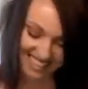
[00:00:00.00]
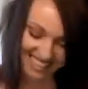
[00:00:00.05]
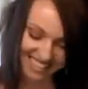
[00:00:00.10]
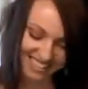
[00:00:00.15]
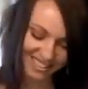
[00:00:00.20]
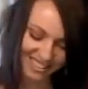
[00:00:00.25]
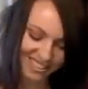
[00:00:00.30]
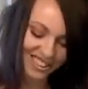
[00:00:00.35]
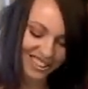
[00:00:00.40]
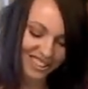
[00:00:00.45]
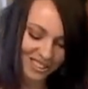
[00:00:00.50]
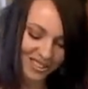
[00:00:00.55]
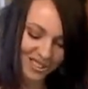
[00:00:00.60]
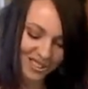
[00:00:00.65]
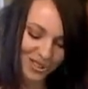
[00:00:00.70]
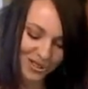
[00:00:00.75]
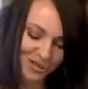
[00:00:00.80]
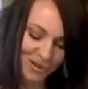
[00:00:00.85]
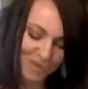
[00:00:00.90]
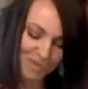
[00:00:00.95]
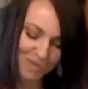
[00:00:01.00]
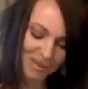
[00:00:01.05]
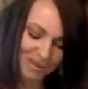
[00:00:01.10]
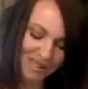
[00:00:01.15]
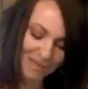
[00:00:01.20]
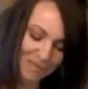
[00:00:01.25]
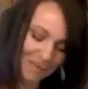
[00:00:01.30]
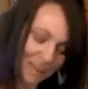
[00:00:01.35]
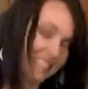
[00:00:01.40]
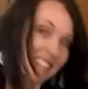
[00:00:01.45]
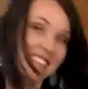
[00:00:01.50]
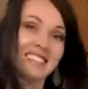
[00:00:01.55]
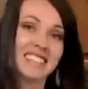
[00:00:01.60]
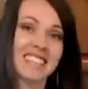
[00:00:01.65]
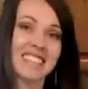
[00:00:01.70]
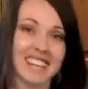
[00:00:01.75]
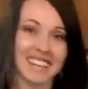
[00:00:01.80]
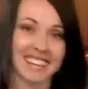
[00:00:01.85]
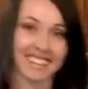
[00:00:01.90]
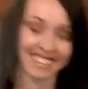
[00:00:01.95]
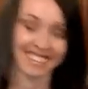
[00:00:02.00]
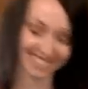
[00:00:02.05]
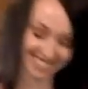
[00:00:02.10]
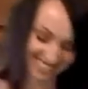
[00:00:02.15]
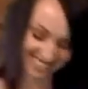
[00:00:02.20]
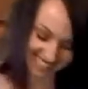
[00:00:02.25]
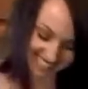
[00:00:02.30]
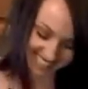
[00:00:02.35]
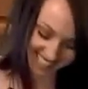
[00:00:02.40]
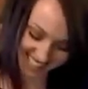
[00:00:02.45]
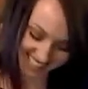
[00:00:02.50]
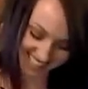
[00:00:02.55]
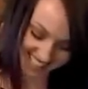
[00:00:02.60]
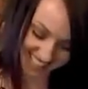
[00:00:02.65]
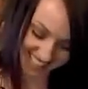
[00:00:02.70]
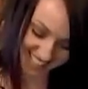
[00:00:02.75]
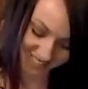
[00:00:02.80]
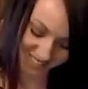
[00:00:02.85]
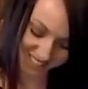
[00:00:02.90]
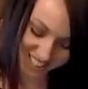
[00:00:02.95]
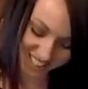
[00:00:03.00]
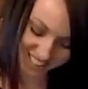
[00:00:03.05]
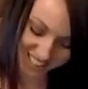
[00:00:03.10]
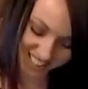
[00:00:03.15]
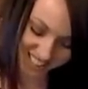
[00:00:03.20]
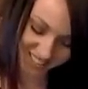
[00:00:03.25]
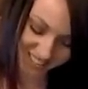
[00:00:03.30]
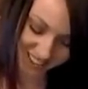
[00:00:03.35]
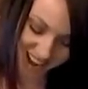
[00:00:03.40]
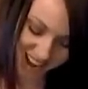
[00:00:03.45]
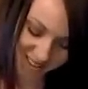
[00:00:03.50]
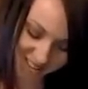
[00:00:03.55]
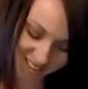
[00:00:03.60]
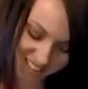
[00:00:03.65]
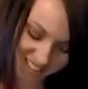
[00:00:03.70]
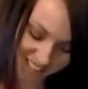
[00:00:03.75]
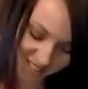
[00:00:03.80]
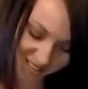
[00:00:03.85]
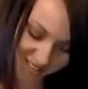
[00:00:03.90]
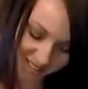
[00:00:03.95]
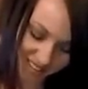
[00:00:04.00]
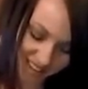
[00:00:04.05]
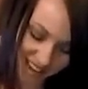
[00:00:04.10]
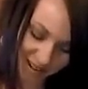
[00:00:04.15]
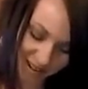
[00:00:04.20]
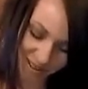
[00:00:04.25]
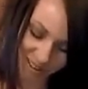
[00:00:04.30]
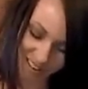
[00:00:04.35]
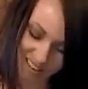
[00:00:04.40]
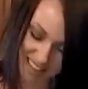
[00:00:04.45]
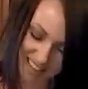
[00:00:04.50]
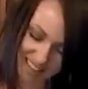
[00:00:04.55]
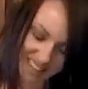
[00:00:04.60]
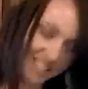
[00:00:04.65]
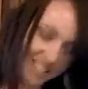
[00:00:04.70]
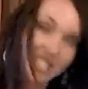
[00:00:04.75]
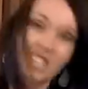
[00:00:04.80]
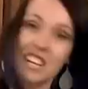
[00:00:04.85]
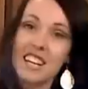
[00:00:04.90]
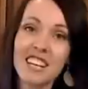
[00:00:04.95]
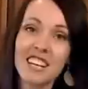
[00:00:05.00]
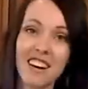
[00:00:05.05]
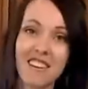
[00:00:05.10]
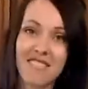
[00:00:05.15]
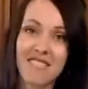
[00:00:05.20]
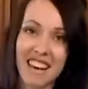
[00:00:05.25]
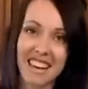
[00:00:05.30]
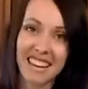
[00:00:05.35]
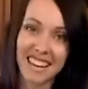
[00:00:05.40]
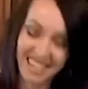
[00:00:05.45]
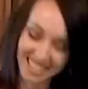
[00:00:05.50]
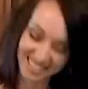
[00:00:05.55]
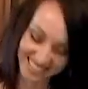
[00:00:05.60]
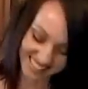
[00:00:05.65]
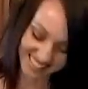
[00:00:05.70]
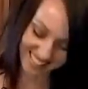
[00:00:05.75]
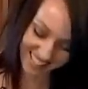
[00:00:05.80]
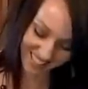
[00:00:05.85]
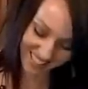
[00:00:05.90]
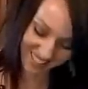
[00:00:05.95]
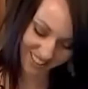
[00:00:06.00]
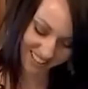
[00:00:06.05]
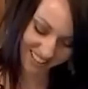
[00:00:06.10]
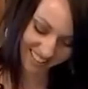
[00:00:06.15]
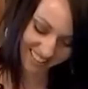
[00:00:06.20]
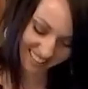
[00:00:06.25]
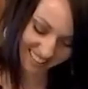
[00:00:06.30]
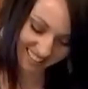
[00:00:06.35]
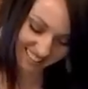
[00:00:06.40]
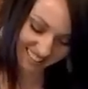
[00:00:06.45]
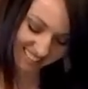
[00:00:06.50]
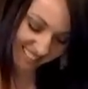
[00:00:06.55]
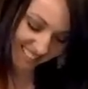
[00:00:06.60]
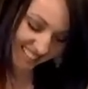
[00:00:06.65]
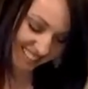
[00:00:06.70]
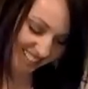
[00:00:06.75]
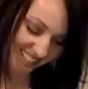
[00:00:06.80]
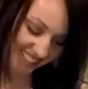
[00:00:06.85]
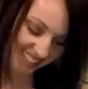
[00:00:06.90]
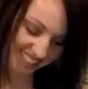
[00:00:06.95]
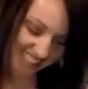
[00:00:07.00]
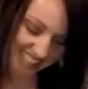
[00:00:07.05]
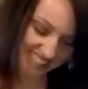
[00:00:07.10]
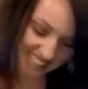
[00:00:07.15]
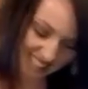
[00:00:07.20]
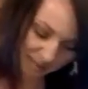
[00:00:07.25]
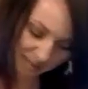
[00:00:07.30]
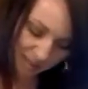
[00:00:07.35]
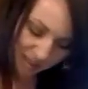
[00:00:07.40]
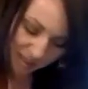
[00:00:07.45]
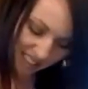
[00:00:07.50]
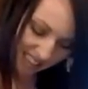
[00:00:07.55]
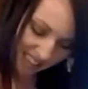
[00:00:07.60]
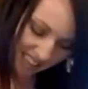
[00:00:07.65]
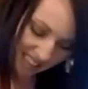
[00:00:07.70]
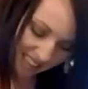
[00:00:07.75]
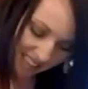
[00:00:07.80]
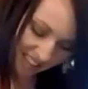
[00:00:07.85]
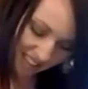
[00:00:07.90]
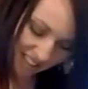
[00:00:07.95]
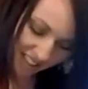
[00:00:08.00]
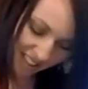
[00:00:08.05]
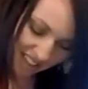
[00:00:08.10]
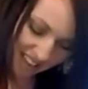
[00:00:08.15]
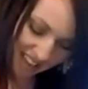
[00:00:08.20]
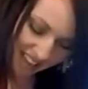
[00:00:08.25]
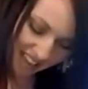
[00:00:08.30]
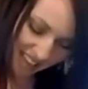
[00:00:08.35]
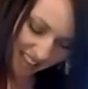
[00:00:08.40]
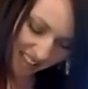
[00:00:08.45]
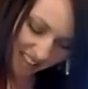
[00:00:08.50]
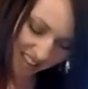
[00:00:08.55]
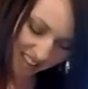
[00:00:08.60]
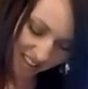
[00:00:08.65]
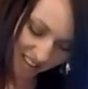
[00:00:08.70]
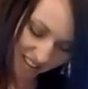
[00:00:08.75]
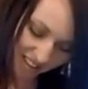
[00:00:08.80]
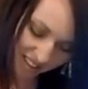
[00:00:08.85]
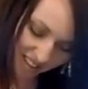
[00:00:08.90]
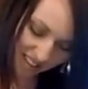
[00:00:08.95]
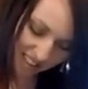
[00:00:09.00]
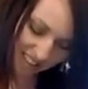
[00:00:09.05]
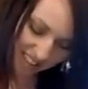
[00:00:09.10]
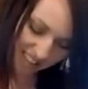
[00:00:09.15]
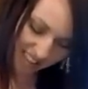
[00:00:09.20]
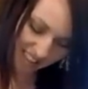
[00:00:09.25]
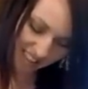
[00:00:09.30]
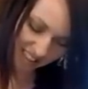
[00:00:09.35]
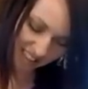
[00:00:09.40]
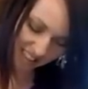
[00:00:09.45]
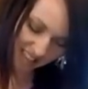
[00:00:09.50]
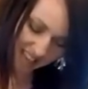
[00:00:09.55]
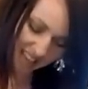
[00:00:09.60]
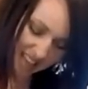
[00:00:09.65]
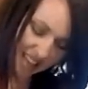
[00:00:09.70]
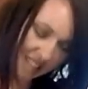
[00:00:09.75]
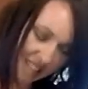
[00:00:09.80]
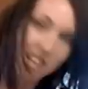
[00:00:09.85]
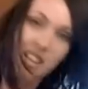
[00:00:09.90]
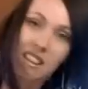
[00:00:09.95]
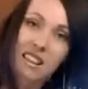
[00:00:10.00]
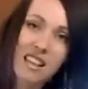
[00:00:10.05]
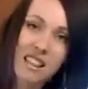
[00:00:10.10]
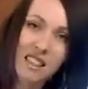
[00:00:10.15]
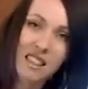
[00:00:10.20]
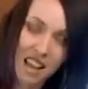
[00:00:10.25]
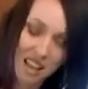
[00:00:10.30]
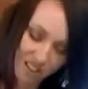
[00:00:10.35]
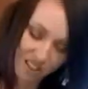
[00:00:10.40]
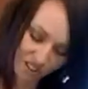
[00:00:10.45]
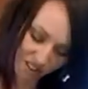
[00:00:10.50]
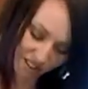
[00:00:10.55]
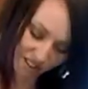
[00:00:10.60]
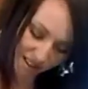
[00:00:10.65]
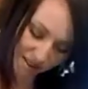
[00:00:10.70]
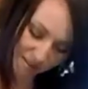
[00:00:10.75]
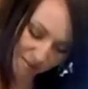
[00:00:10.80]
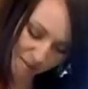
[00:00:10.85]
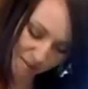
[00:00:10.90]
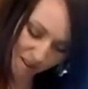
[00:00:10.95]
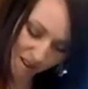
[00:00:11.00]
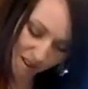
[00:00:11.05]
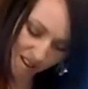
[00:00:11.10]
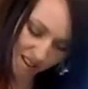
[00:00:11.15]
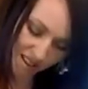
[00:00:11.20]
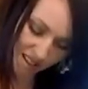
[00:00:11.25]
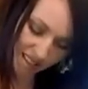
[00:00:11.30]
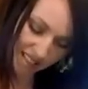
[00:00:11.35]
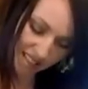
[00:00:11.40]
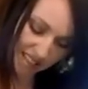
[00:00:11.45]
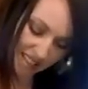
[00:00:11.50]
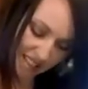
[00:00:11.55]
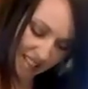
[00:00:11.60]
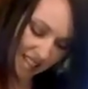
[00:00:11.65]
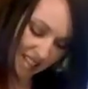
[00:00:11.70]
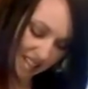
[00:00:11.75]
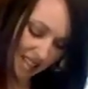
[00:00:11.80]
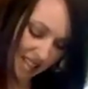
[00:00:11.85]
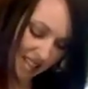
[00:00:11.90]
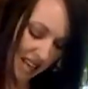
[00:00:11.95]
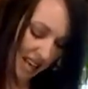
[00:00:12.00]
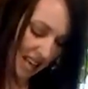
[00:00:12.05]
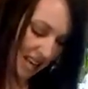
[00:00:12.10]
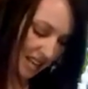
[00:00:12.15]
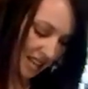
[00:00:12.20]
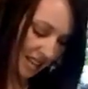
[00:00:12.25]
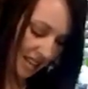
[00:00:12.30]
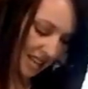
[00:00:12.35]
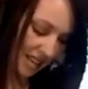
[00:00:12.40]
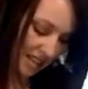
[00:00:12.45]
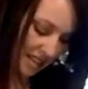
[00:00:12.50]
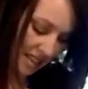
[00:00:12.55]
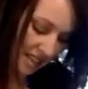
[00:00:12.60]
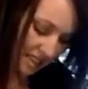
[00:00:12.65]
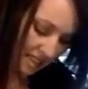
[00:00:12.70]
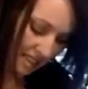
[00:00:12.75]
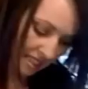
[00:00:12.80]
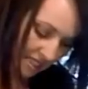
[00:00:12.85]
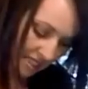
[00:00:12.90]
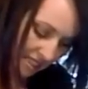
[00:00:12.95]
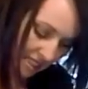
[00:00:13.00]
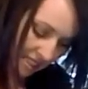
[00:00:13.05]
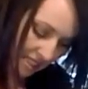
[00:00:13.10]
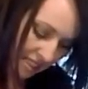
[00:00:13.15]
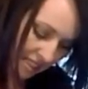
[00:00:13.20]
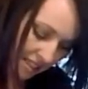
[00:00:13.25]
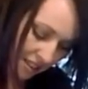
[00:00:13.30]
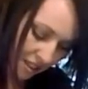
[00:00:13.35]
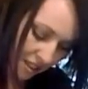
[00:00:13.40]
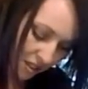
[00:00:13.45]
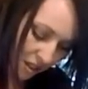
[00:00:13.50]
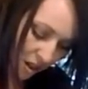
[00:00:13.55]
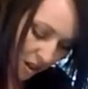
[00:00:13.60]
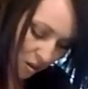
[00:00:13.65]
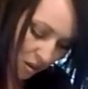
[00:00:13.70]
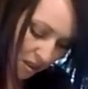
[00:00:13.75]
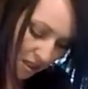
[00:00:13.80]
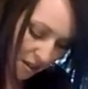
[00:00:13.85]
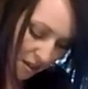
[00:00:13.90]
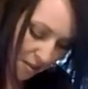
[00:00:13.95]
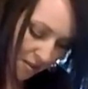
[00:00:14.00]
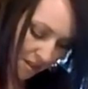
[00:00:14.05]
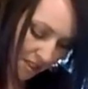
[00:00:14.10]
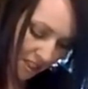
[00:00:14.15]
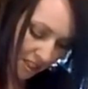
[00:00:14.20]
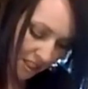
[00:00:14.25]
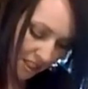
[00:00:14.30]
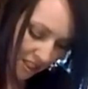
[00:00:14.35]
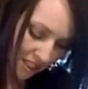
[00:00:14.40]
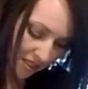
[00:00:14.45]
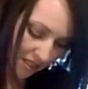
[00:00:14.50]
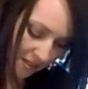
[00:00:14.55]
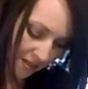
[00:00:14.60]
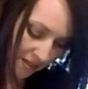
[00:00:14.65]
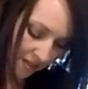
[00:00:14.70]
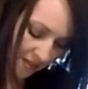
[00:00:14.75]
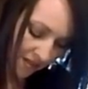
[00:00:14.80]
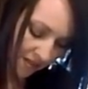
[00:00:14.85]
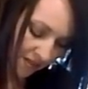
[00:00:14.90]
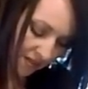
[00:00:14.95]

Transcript: Take your little shrimpy by the tail, swish it around in your flour, and then shake off that excess right there. Dip it in your egg slurry, and then let that drip, and then hit it in your coconut mixture.